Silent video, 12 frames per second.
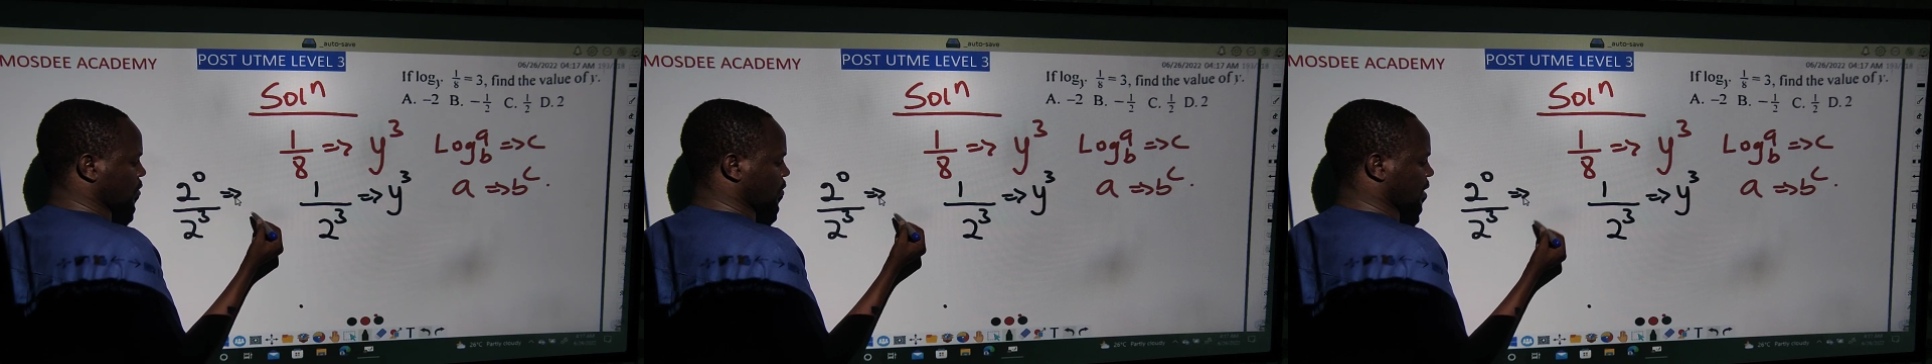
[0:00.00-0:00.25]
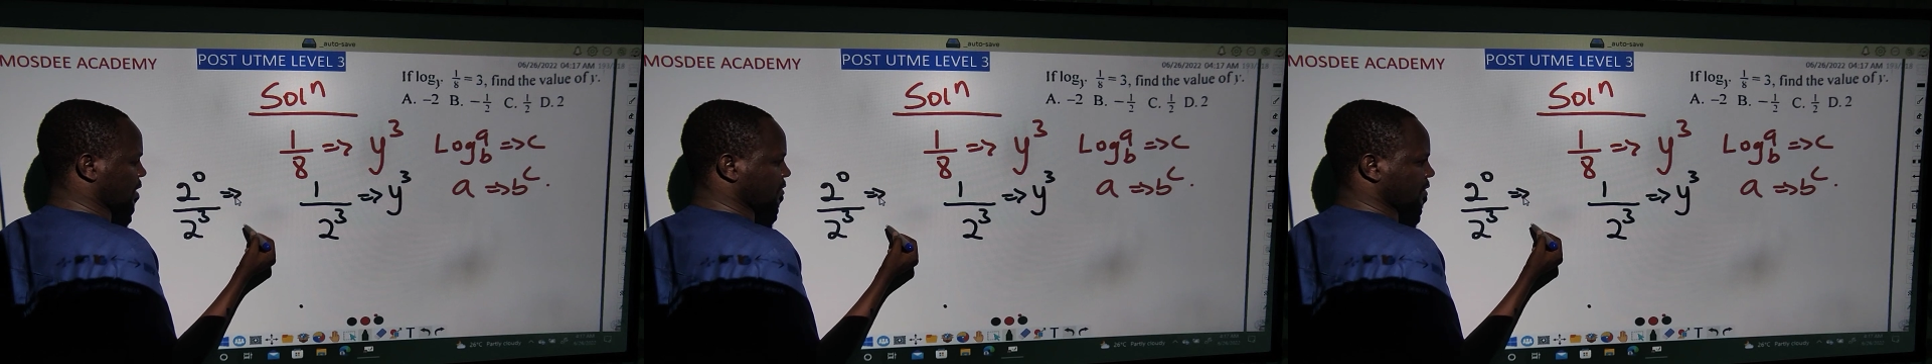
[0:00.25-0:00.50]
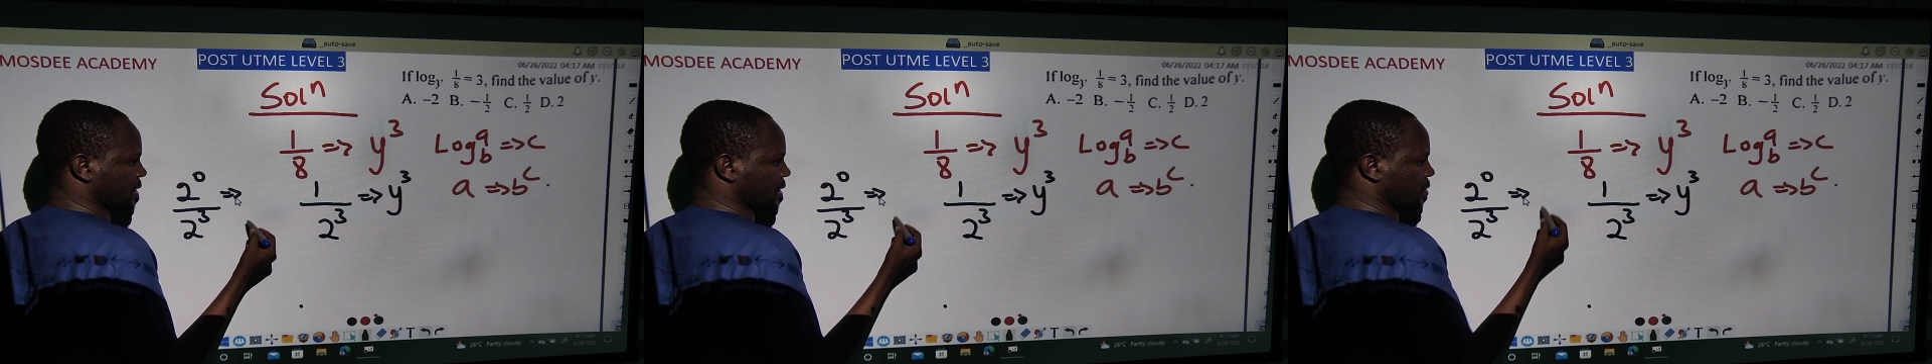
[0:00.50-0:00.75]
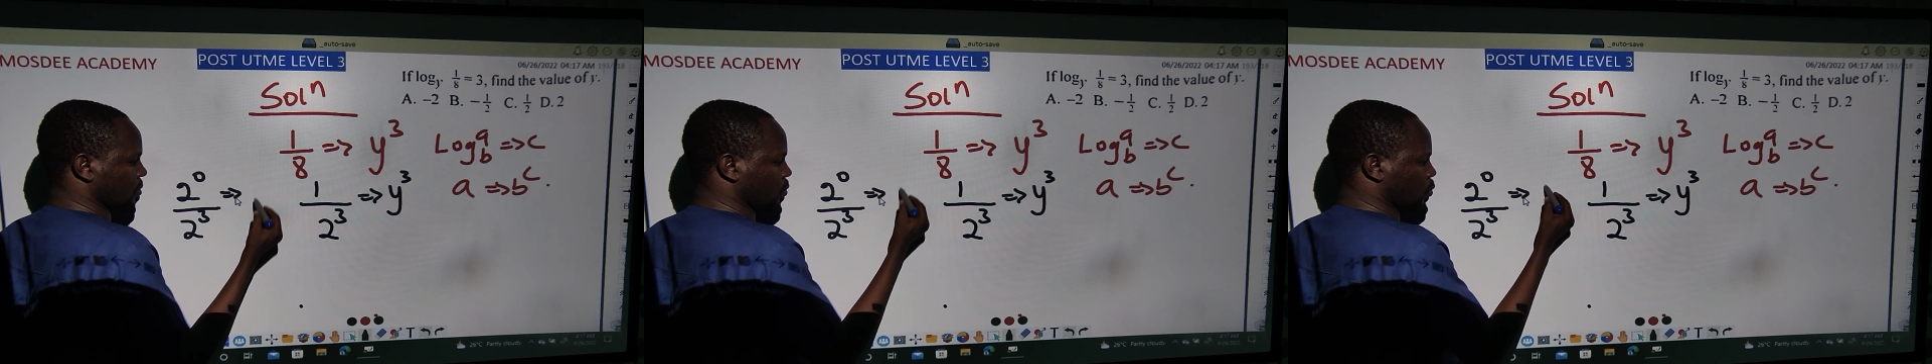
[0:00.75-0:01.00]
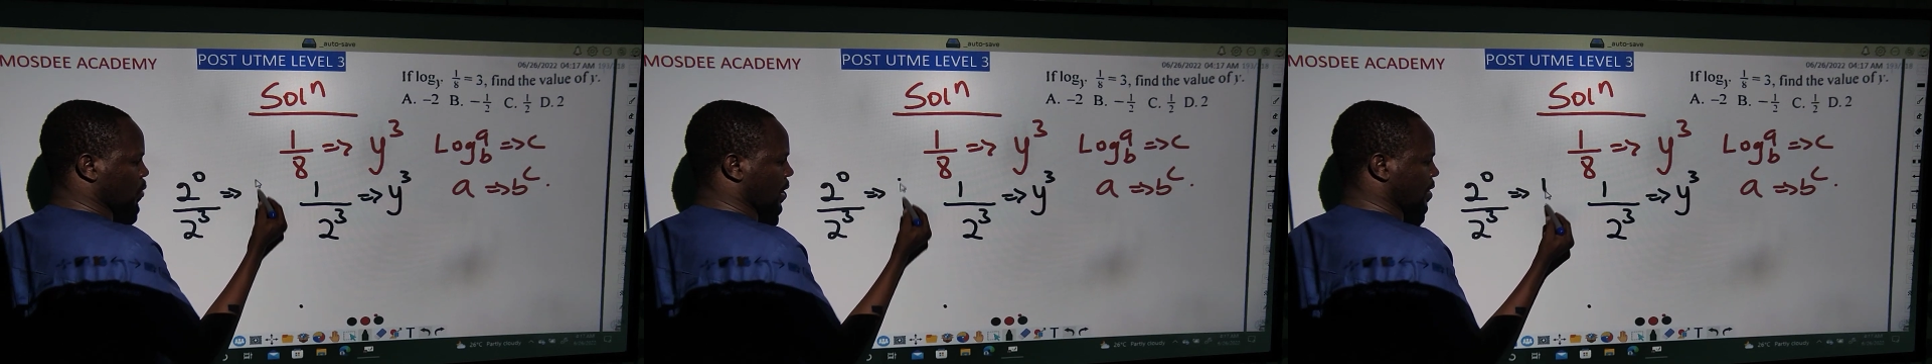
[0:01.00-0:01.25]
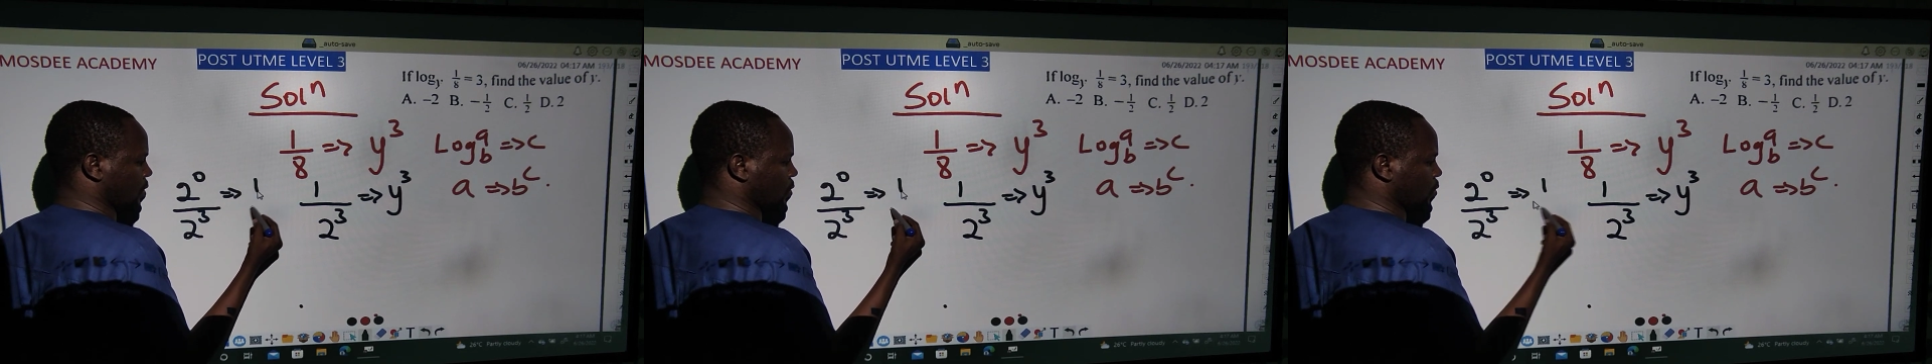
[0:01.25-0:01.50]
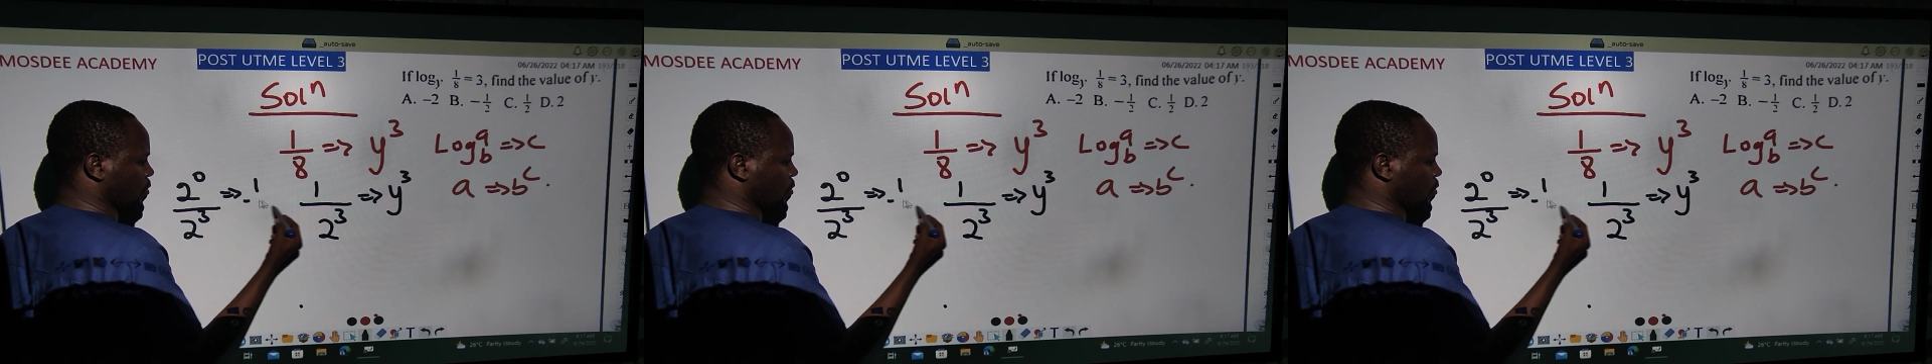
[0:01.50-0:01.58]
you can say 1